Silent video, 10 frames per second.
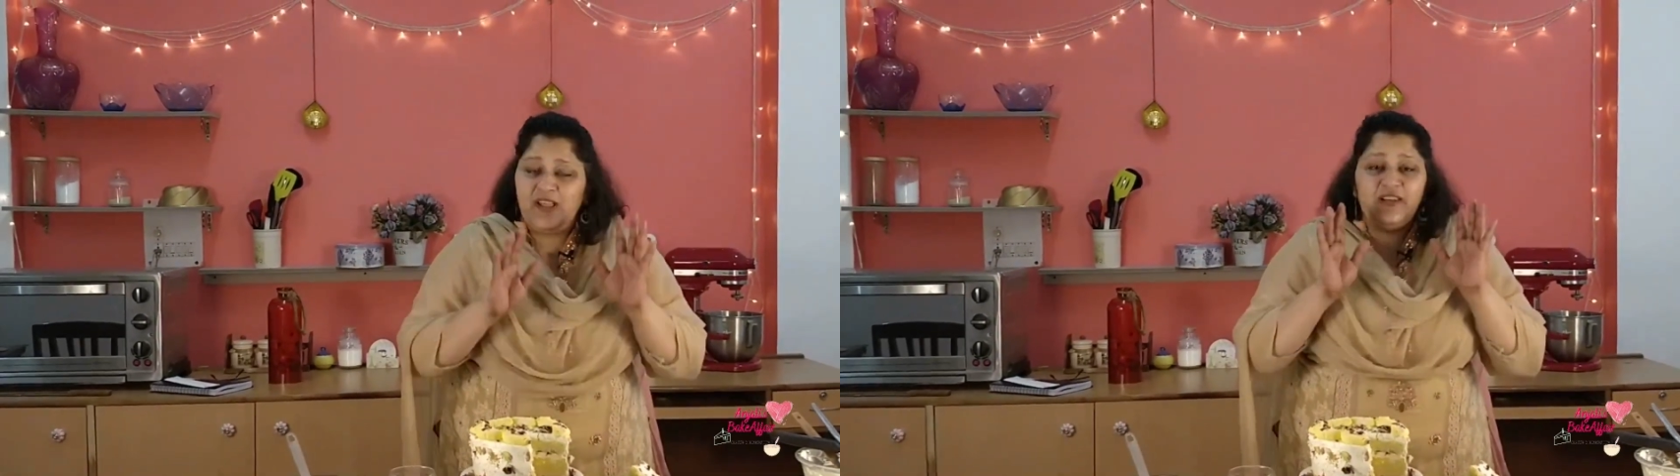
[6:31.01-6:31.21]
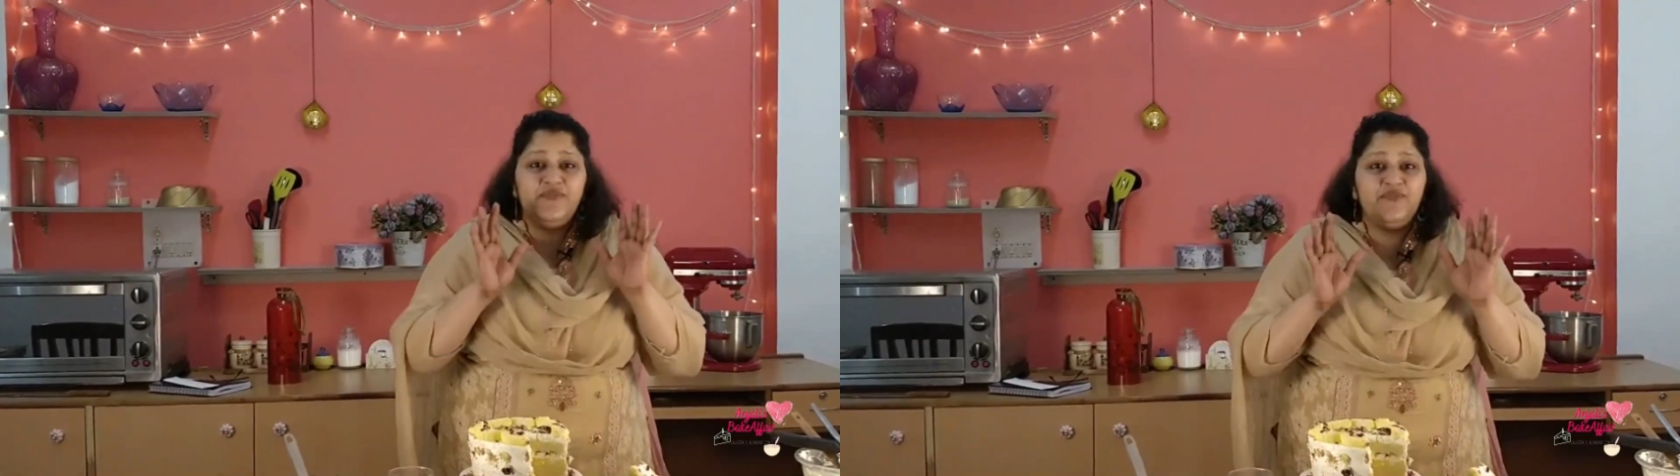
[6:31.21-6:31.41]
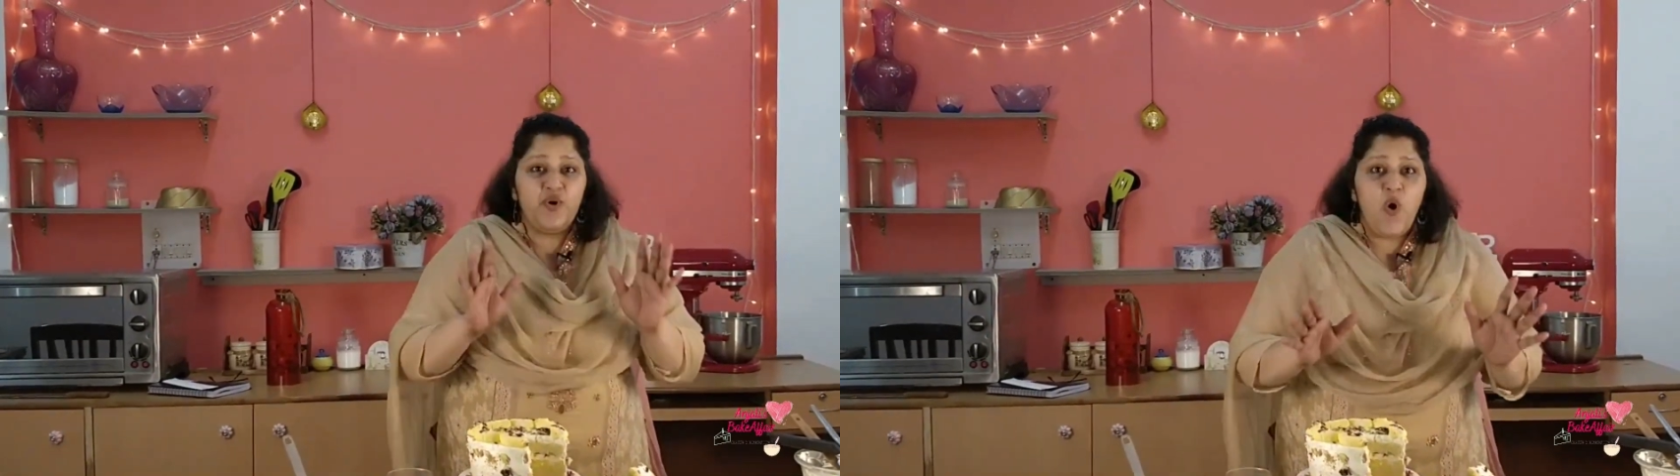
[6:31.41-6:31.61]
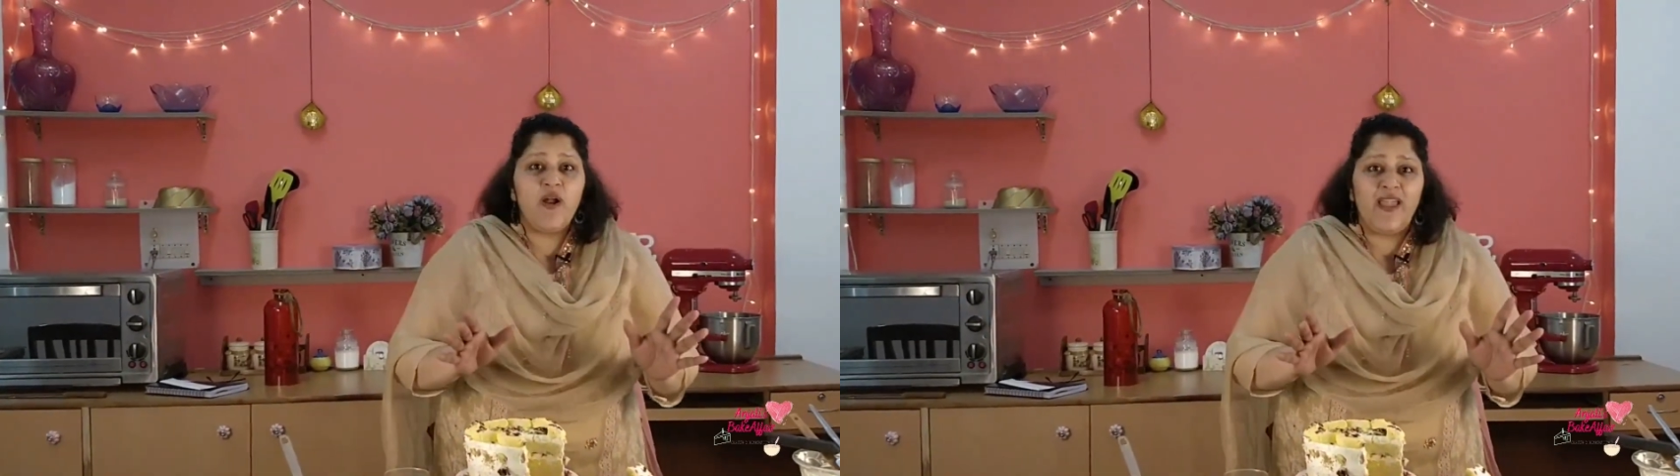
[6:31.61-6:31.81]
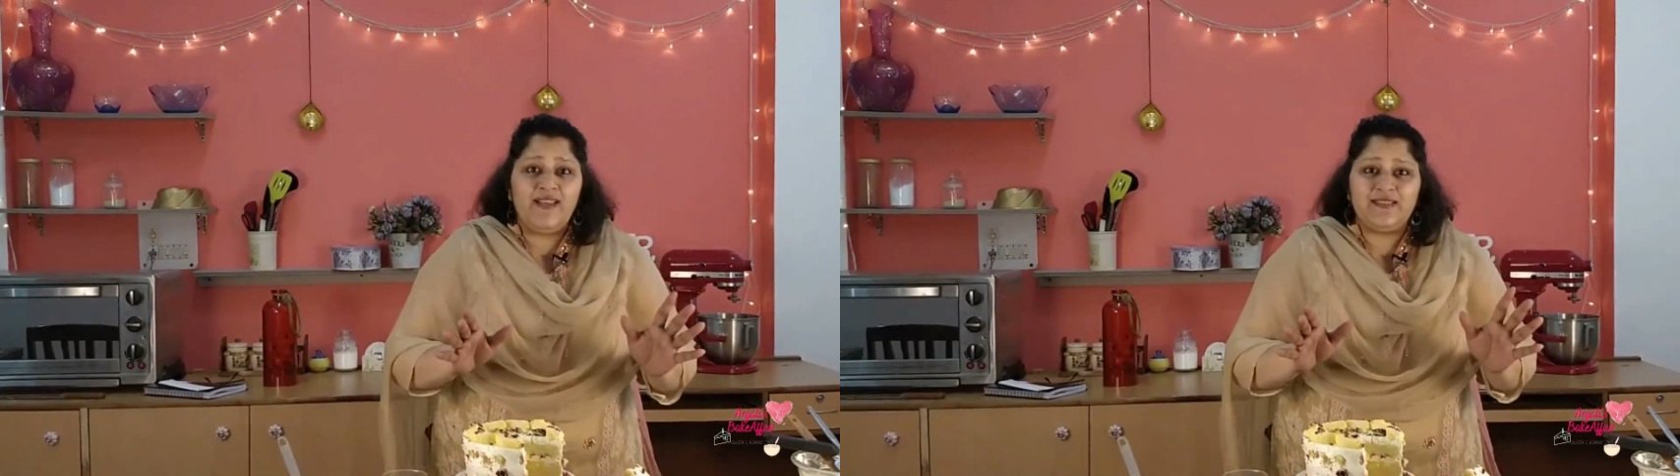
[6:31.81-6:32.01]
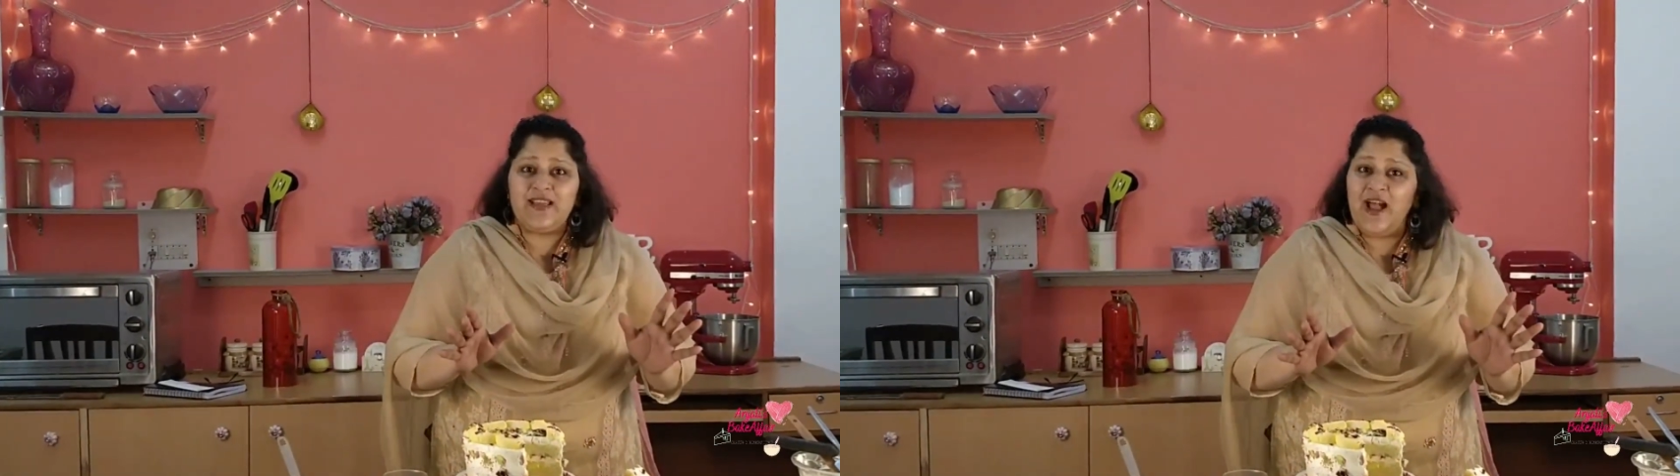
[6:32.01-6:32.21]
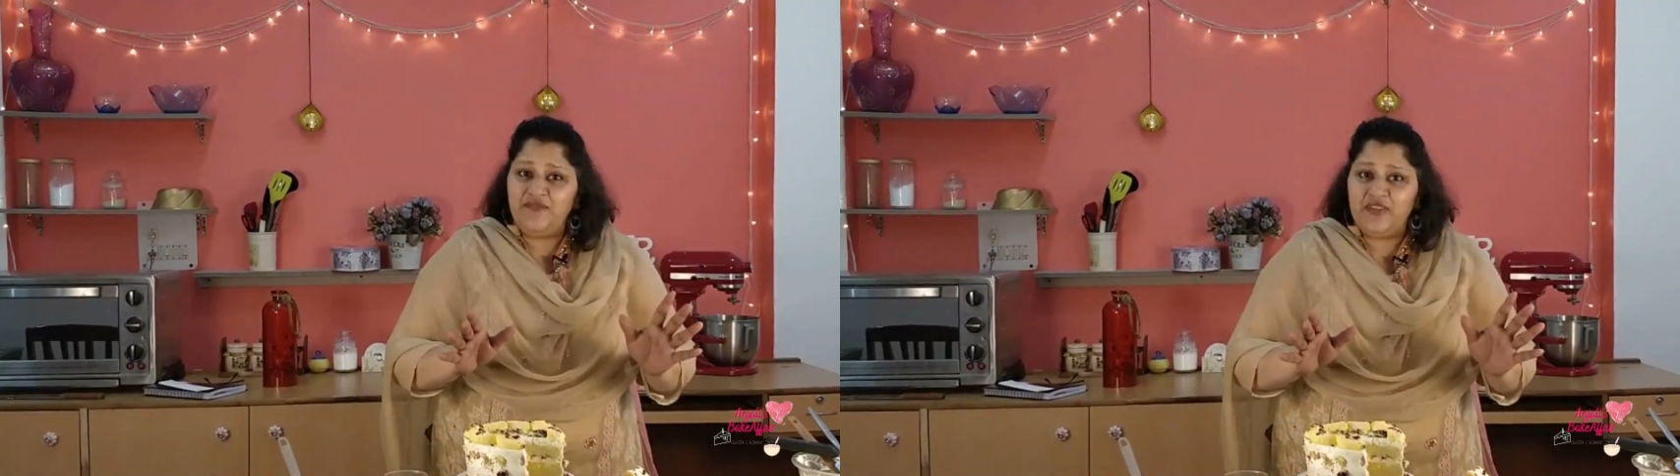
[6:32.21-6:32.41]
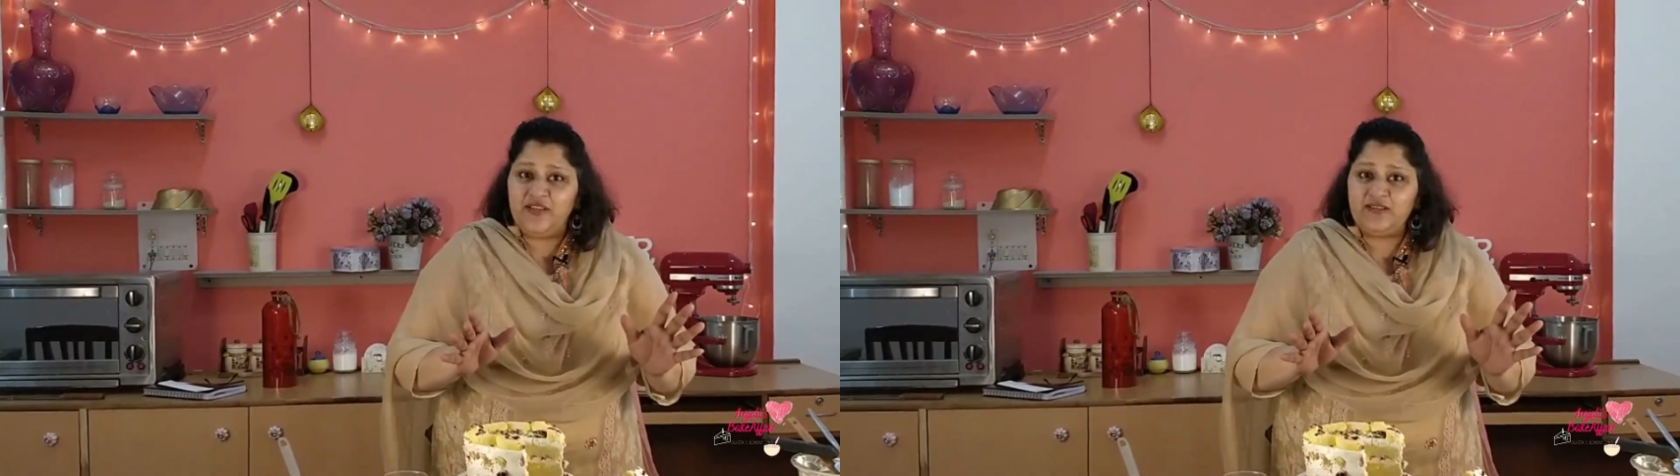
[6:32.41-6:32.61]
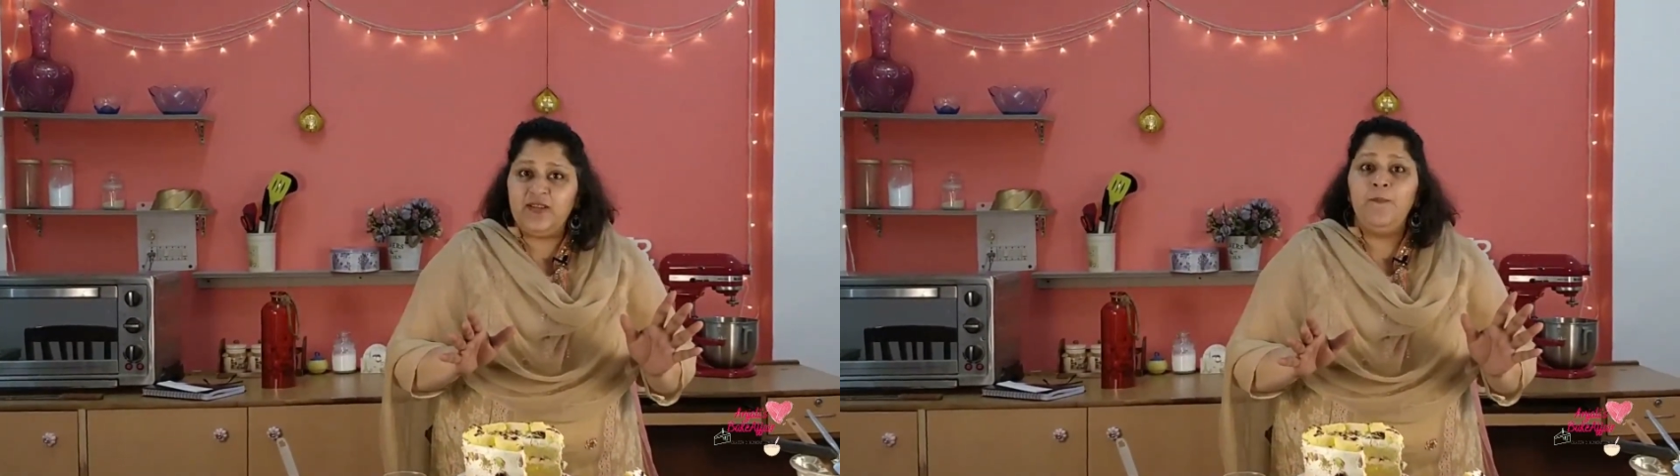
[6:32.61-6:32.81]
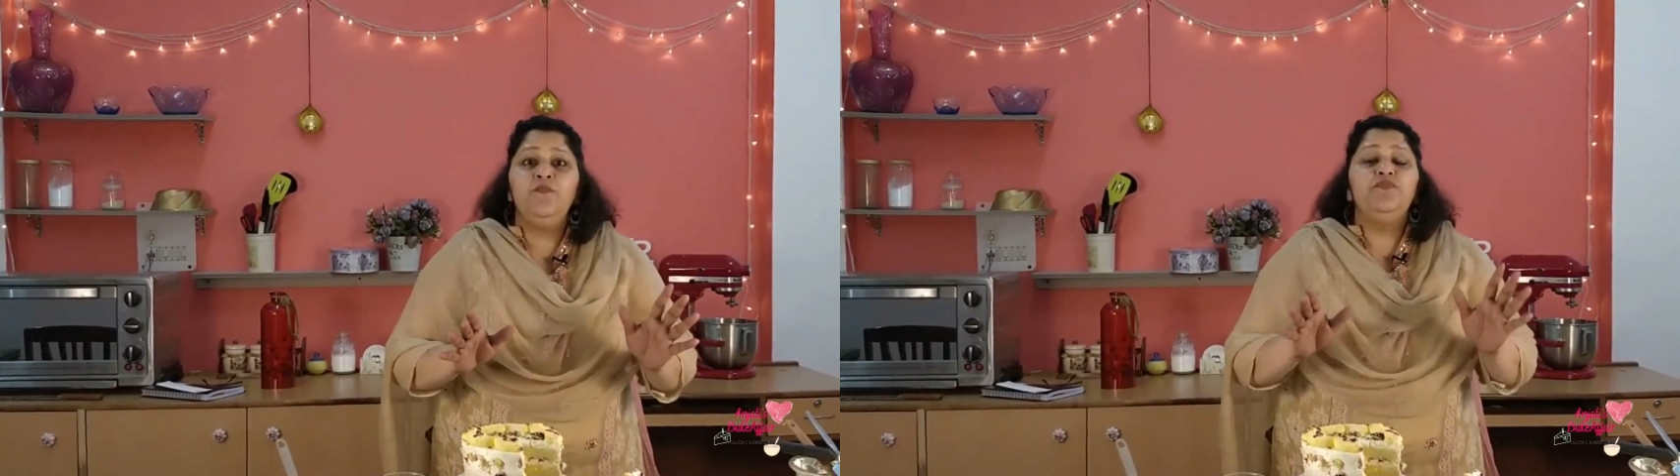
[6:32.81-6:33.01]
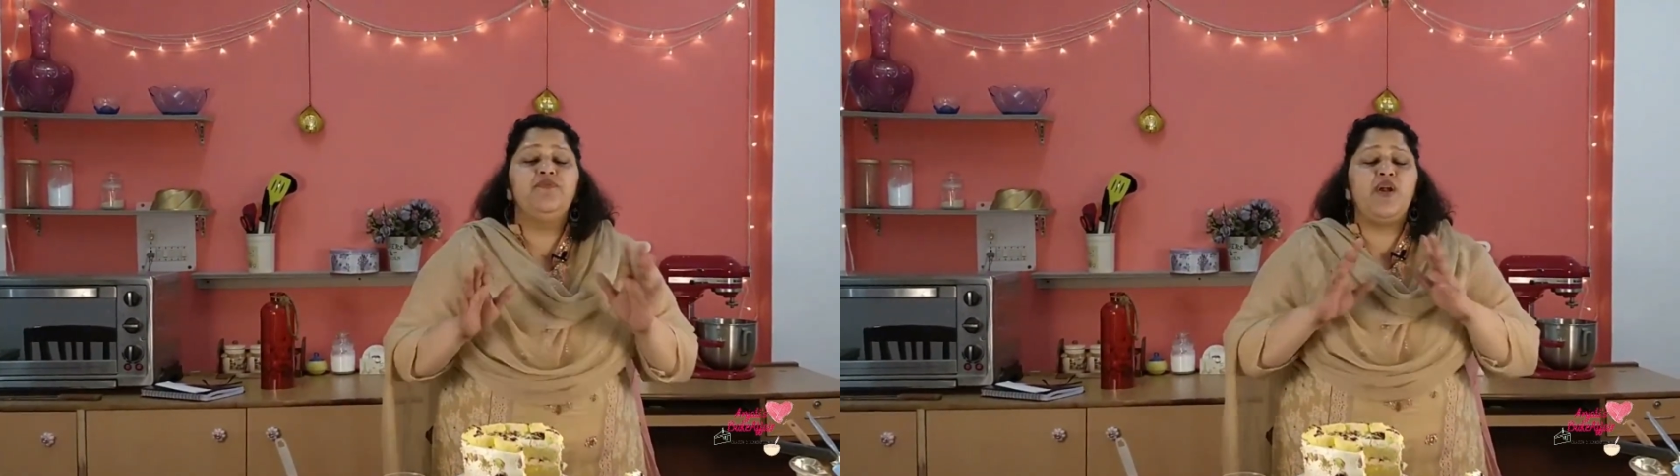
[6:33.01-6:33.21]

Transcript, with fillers: And if your guests have this,